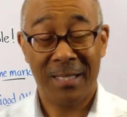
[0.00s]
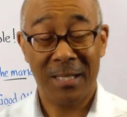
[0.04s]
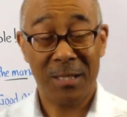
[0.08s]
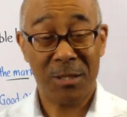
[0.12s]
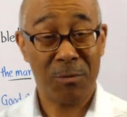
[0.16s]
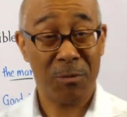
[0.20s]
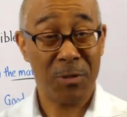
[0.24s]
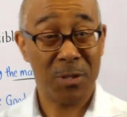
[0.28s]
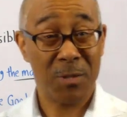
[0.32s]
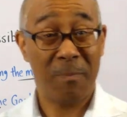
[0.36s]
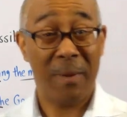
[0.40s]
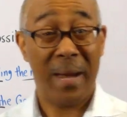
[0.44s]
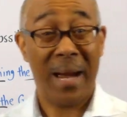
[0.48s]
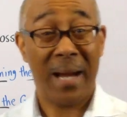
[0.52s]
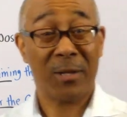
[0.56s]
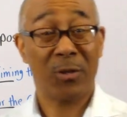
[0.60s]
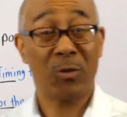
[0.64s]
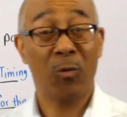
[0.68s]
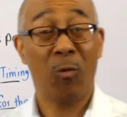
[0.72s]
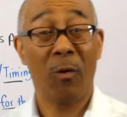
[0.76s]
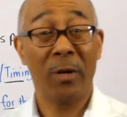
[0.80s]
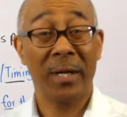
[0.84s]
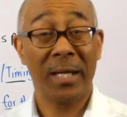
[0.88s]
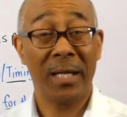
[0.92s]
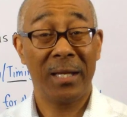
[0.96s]
This was
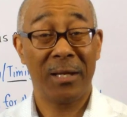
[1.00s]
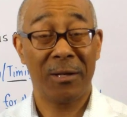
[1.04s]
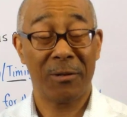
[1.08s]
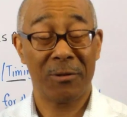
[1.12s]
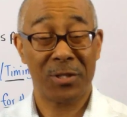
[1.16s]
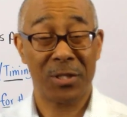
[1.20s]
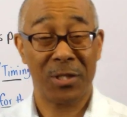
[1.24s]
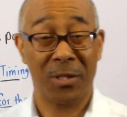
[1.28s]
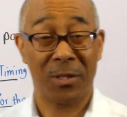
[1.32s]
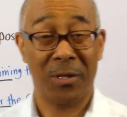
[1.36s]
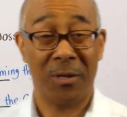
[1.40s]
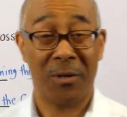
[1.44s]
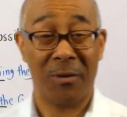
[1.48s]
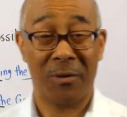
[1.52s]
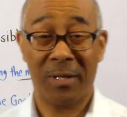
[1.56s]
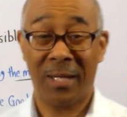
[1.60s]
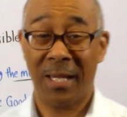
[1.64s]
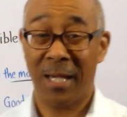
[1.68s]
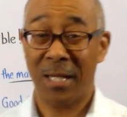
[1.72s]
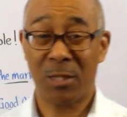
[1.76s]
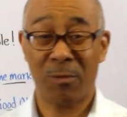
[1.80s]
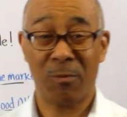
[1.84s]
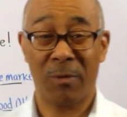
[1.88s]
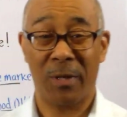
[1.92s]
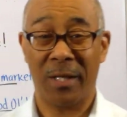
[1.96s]
back 20 years ago.
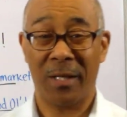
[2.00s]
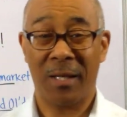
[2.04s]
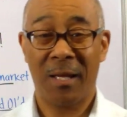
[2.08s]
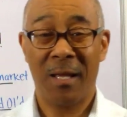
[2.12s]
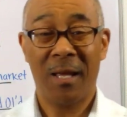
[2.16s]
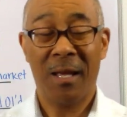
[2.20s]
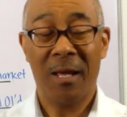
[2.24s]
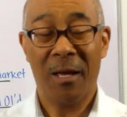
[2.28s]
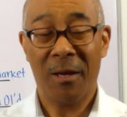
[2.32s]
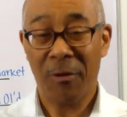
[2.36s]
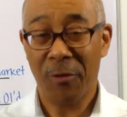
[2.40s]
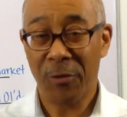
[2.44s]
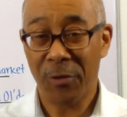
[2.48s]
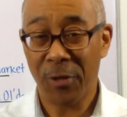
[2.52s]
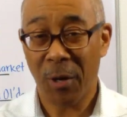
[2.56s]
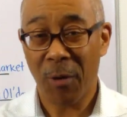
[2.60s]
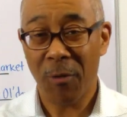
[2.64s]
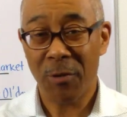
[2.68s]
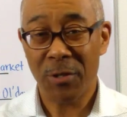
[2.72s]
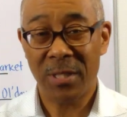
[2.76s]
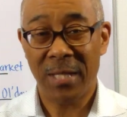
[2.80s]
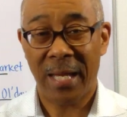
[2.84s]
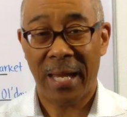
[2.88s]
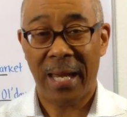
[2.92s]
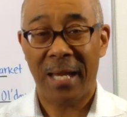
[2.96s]
Guess what?
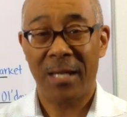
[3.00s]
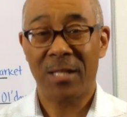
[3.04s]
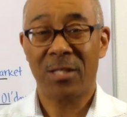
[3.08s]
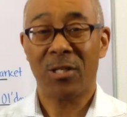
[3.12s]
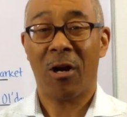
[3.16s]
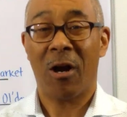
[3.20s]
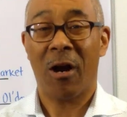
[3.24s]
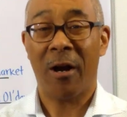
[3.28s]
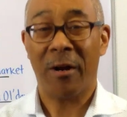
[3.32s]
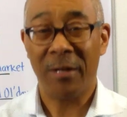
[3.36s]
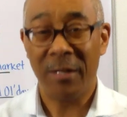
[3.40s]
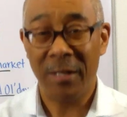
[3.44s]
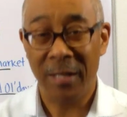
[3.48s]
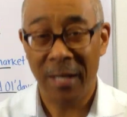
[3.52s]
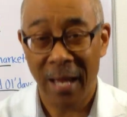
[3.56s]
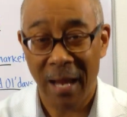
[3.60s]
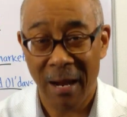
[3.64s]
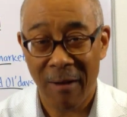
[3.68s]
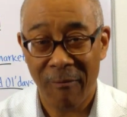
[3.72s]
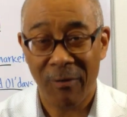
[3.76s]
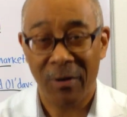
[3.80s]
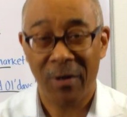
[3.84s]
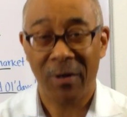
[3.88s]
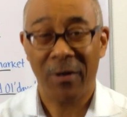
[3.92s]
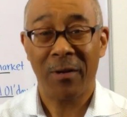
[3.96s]
Those days are
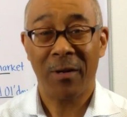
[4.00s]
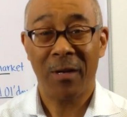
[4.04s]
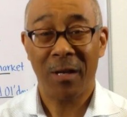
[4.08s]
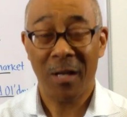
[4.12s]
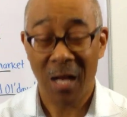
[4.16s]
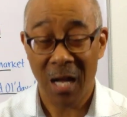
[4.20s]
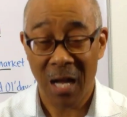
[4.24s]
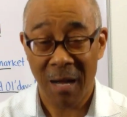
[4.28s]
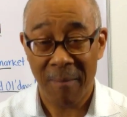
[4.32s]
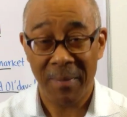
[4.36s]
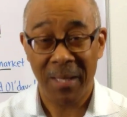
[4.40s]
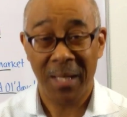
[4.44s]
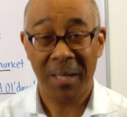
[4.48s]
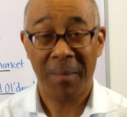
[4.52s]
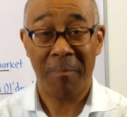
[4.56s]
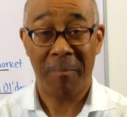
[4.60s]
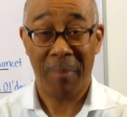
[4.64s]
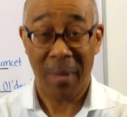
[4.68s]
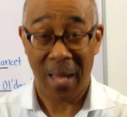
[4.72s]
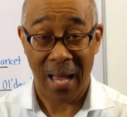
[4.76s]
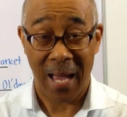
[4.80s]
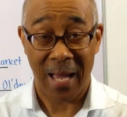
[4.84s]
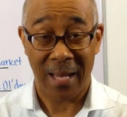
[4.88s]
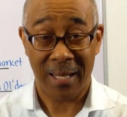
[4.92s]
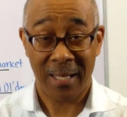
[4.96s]
never coming
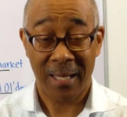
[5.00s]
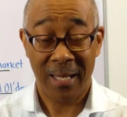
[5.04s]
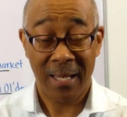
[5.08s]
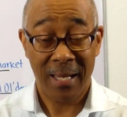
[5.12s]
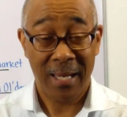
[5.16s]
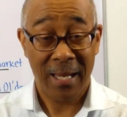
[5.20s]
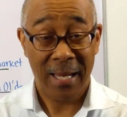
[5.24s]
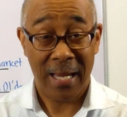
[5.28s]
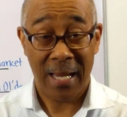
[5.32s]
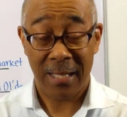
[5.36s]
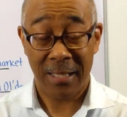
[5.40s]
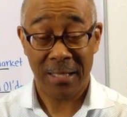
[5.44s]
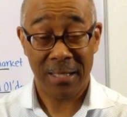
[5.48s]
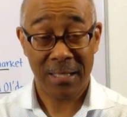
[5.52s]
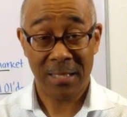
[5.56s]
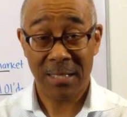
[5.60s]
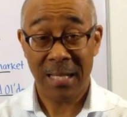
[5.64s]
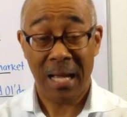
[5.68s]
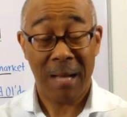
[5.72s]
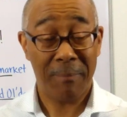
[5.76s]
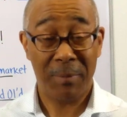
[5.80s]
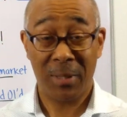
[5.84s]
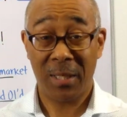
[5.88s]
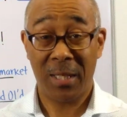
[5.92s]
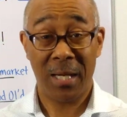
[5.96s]
back. And it's
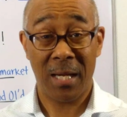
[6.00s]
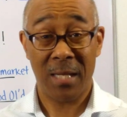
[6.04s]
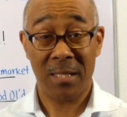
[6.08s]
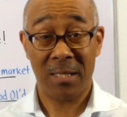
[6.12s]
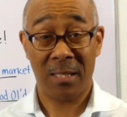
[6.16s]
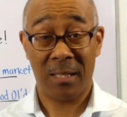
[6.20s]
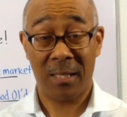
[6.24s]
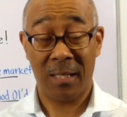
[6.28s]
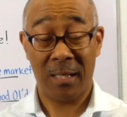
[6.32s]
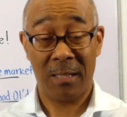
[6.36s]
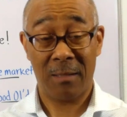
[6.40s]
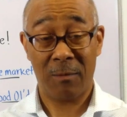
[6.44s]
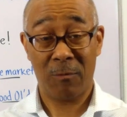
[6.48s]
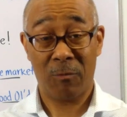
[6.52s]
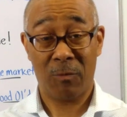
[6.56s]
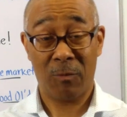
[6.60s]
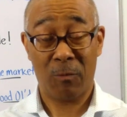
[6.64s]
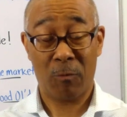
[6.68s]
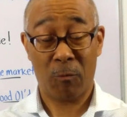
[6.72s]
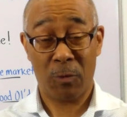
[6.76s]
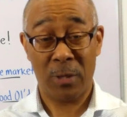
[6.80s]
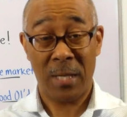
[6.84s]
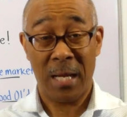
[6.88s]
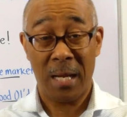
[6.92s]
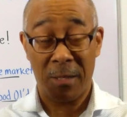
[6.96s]
not because it,
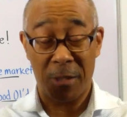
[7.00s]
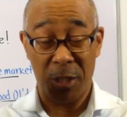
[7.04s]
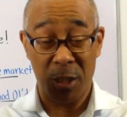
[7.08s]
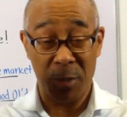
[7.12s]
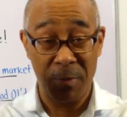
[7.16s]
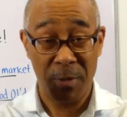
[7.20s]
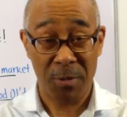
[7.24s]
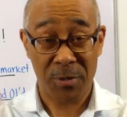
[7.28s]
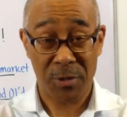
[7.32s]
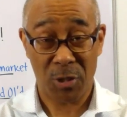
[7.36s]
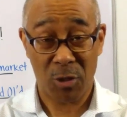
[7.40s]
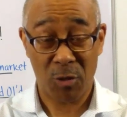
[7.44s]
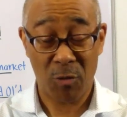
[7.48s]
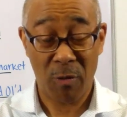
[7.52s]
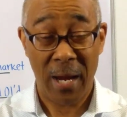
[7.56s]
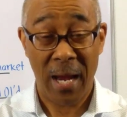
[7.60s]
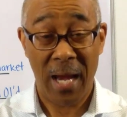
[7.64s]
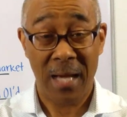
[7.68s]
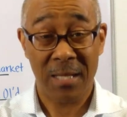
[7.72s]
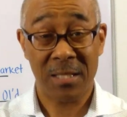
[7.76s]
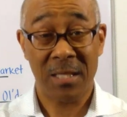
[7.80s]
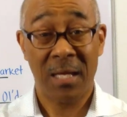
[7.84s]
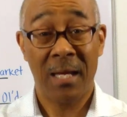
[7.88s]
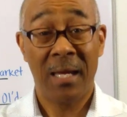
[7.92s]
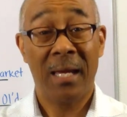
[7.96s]
we're not going to experience a
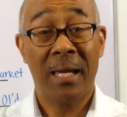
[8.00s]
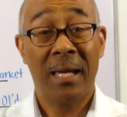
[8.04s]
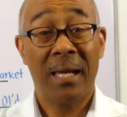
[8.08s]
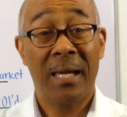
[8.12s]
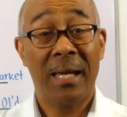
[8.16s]
crash.